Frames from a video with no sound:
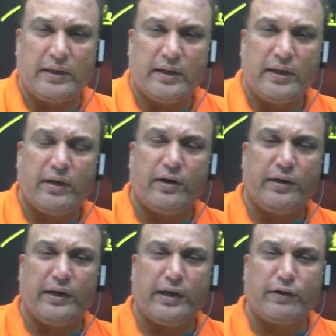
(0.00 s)
or
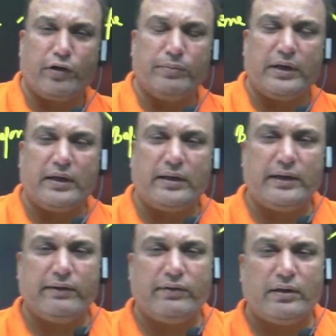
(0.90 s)
economical
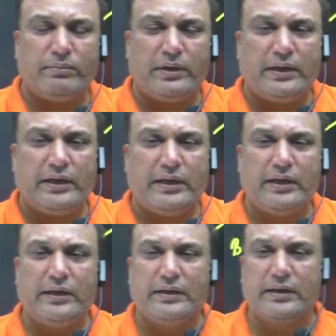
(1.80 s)
development
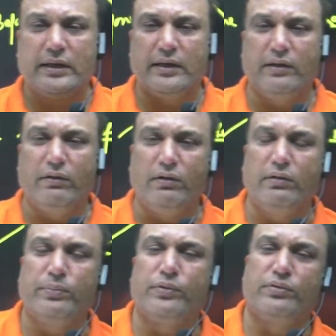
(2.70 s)
is a long
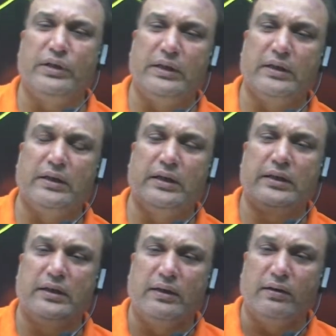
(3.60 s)
procedure, it's
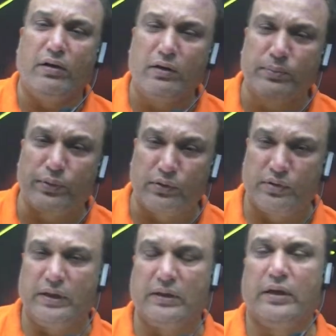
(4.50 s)
a long
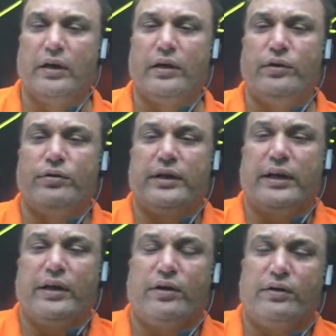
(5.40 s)
process. You
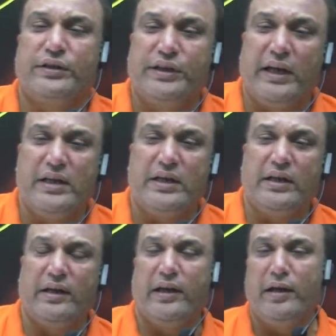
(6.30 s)
cannot change it
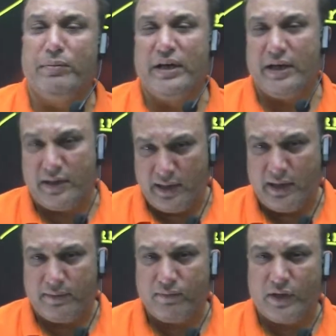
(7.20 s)
immediately,
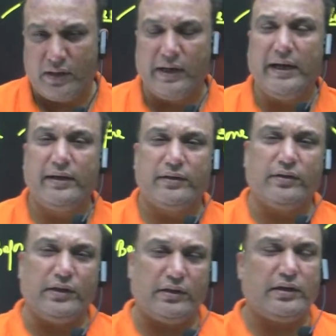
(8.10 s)
right? So
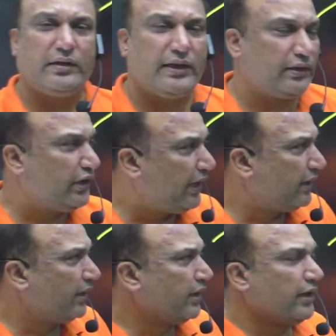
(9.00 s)
this is the thing
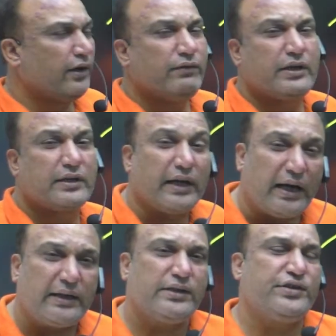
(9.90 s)
which
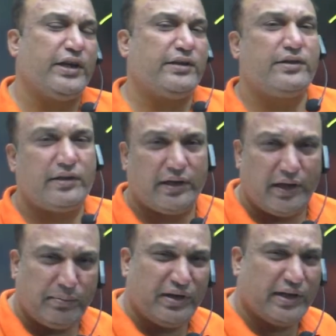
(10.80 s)
can't change
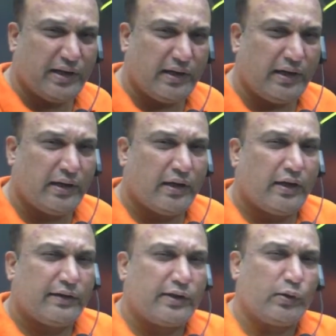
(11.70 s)
immediately.
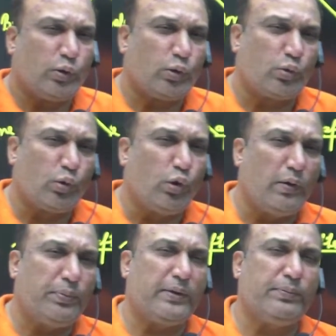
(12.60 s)
The sole
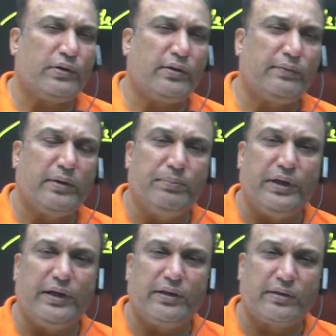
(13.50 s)
purpose of the
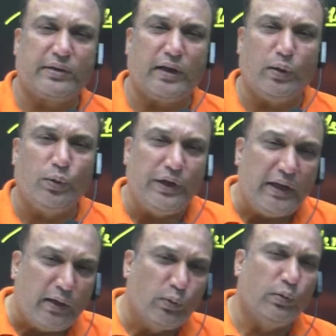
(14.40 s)
British
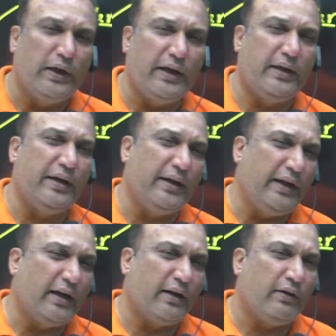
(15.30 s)
colonial rule in
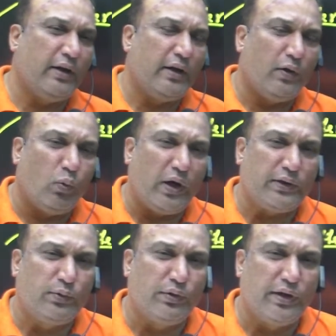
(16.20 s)
India was
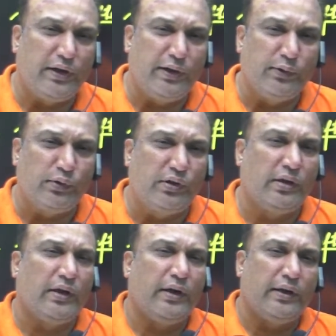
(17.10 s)
to reduce
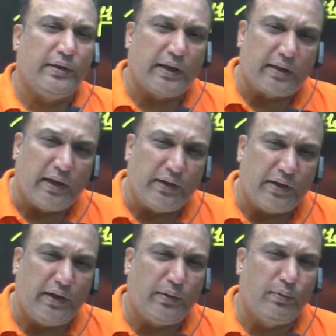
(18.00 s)
the
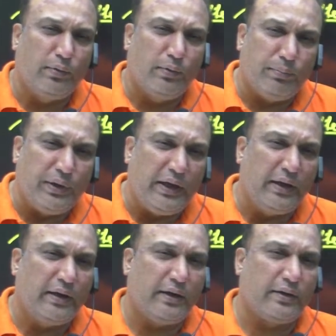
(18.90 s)
country to
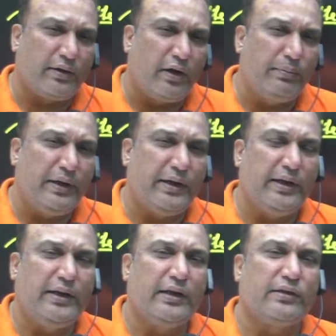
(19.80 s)
being a raw
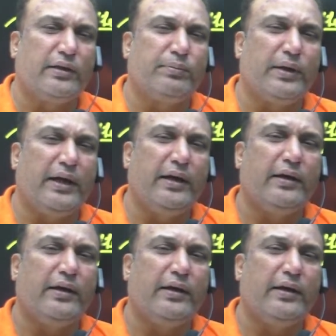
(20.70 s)
material supplier,